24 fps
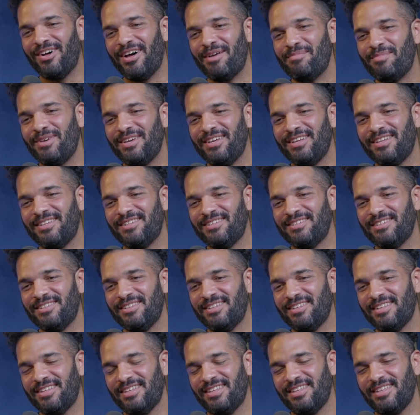mean,
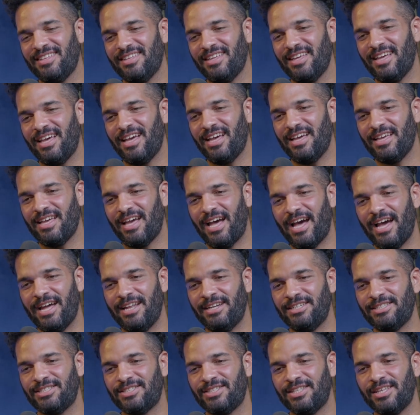I
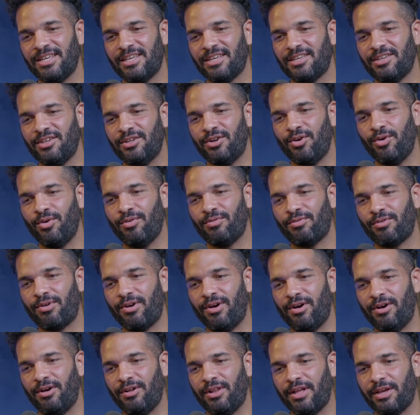just think,
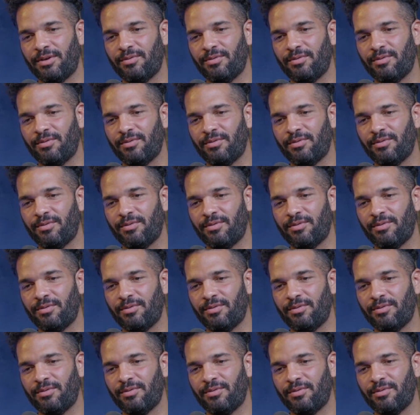overall, like...